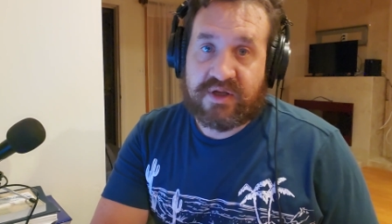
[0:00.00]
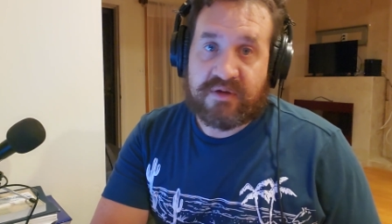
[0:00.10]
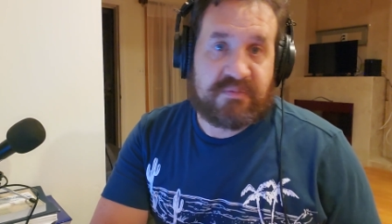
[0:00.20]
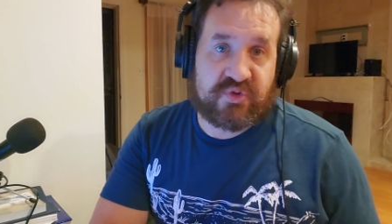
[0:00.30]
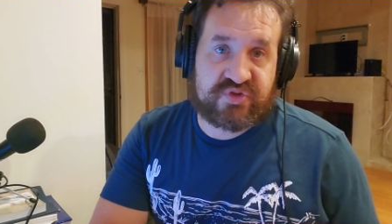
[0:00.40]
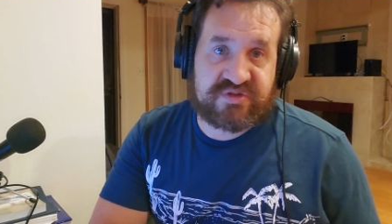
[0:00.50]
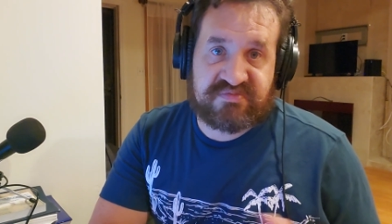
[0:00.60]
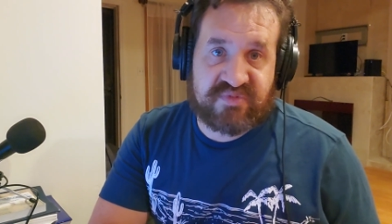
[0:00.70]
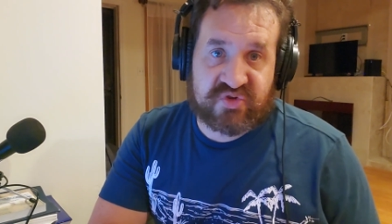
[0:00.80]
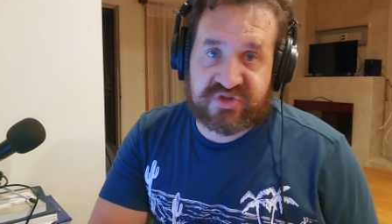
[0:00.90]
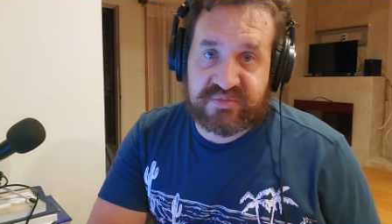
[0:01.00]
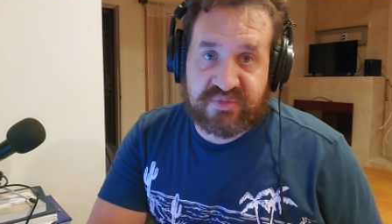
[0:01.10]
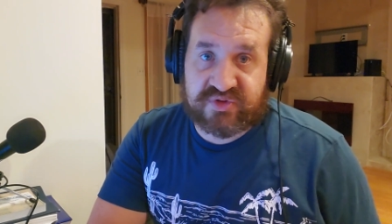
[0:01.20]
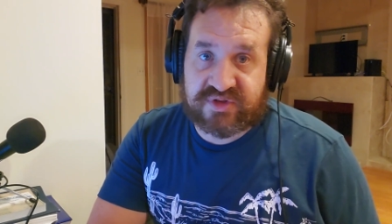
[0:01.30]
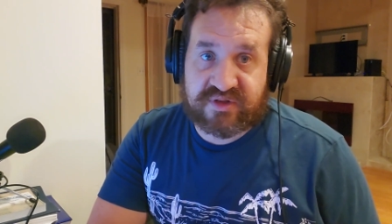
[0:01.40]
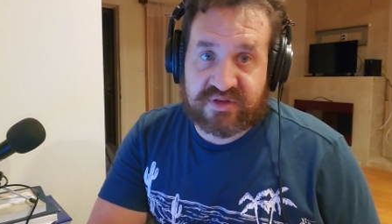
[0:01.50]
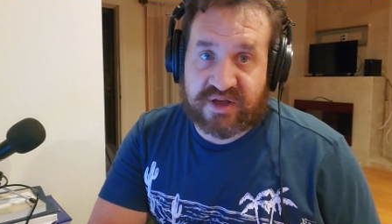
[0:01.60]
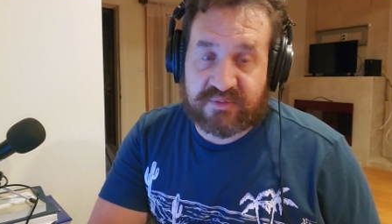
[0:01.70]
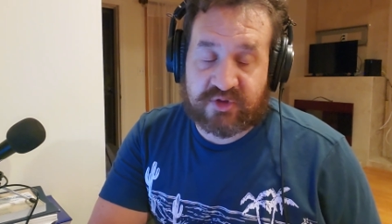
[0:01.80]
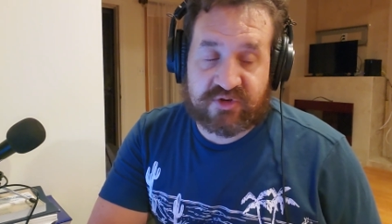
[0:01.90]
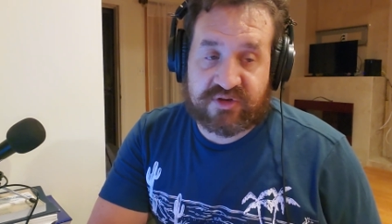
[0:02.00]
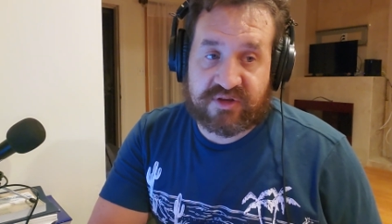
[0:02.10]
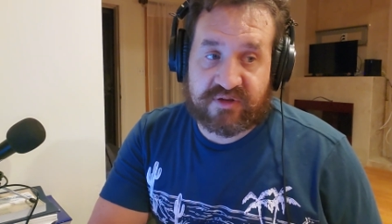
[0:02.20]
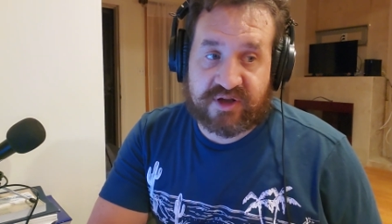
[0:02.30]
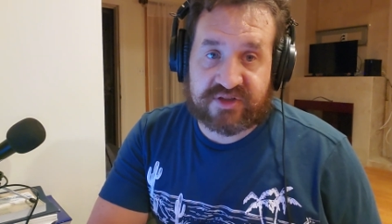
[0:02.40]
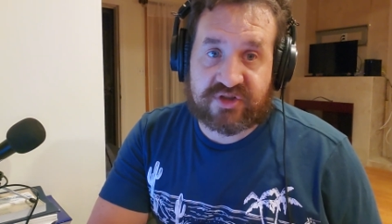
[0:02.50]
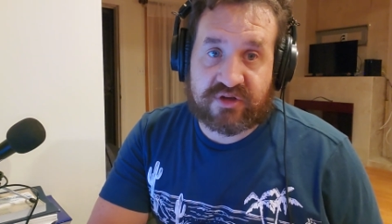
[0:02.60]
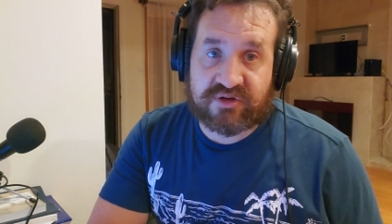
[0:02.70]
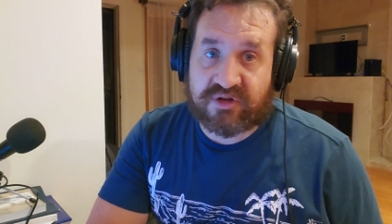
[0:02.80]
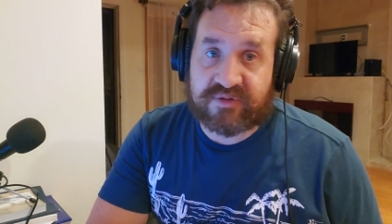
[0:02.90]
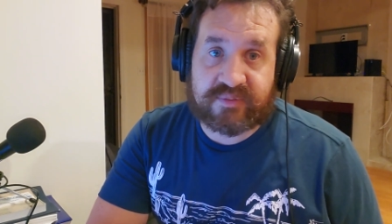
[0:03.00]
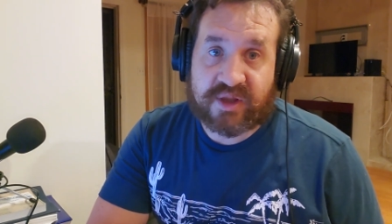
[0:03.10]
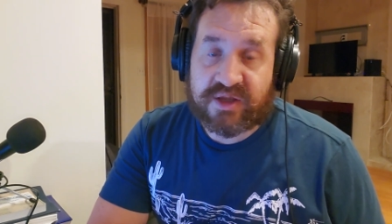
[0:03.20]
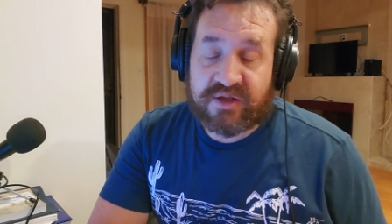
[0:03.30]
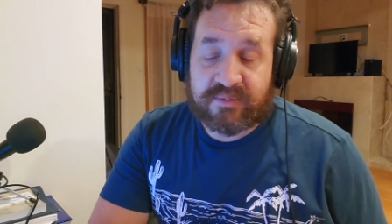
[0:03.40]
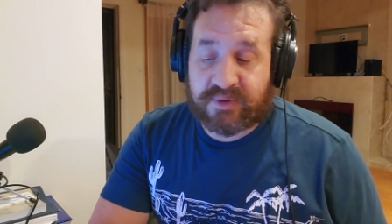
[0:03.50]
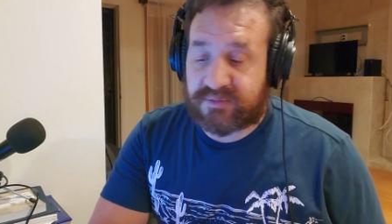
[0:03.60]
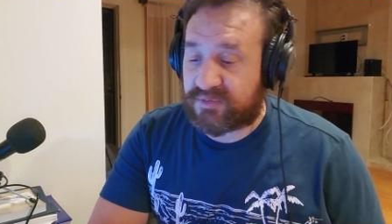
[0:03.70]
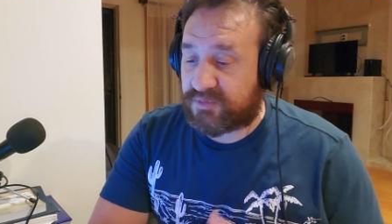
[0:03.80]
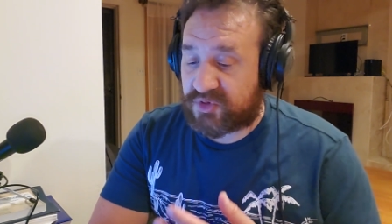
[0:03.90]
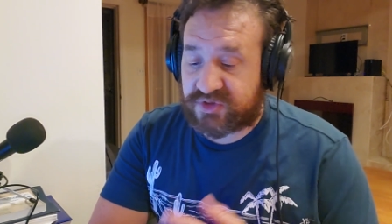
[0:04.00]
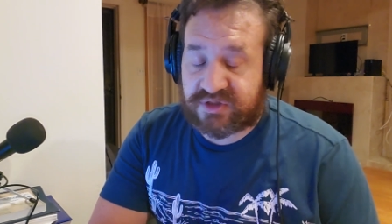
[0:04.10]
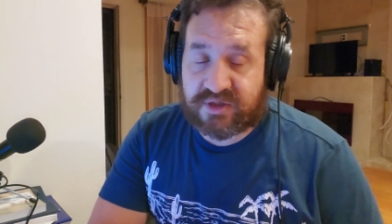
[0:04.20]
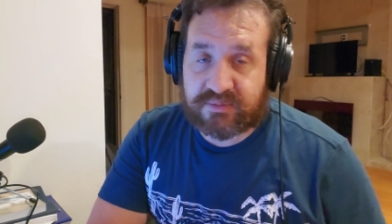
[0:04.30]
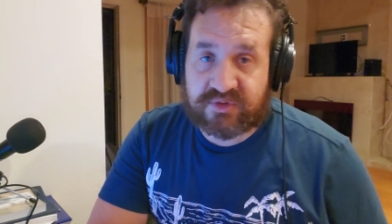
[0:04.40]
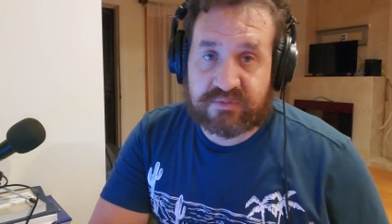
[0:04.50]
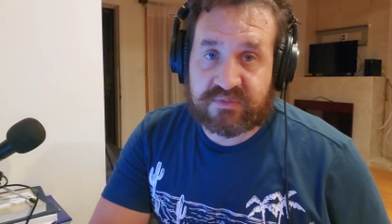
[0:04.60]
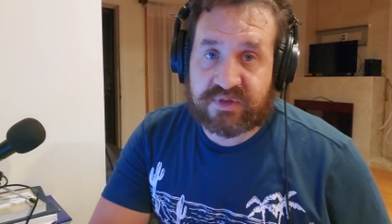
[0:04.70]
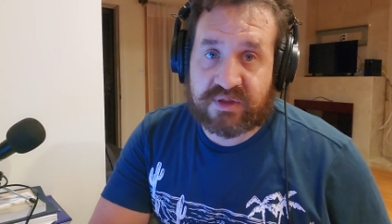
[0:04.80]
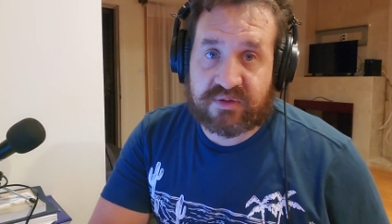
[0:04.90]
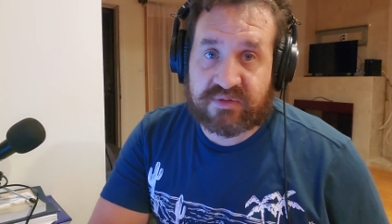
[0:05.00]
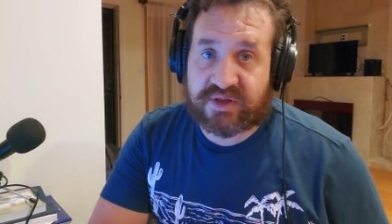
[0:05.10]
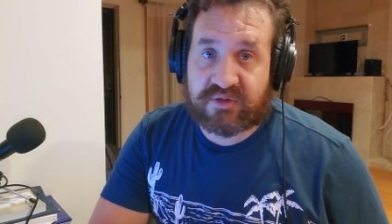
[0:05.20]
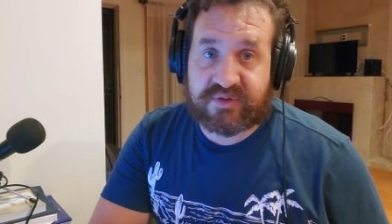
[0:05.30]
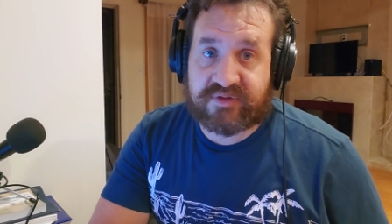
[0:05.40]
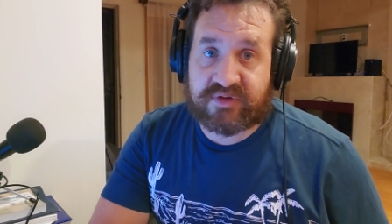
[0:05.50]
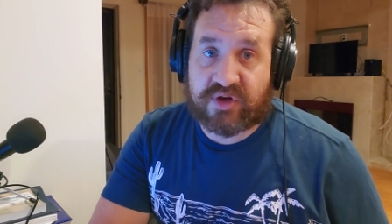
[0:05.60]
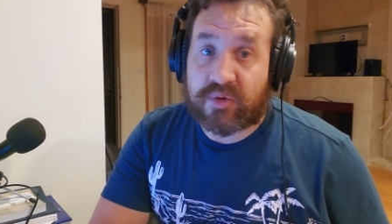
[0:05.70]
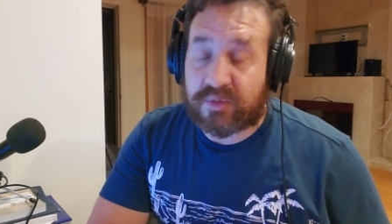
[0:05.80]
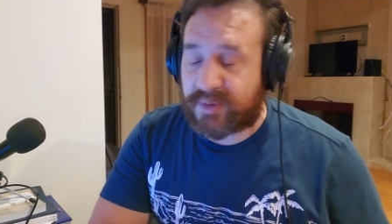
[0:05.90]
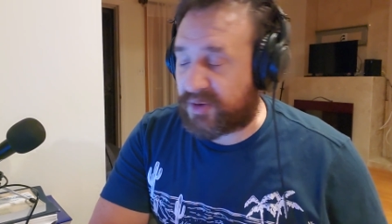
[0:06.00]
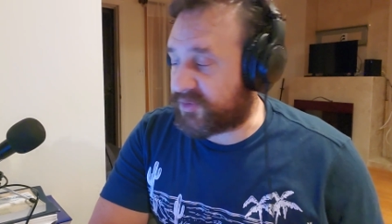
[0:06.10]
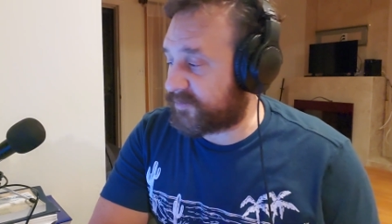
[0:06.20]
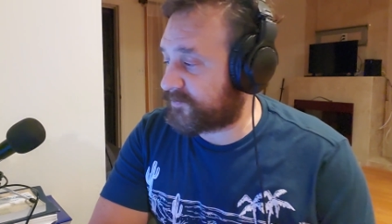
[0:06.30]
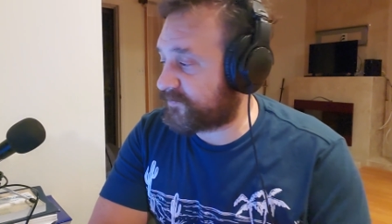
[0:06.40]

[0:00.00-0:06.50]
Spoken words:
Most of the time they're not taught at all, and most of the time they don't even know about them.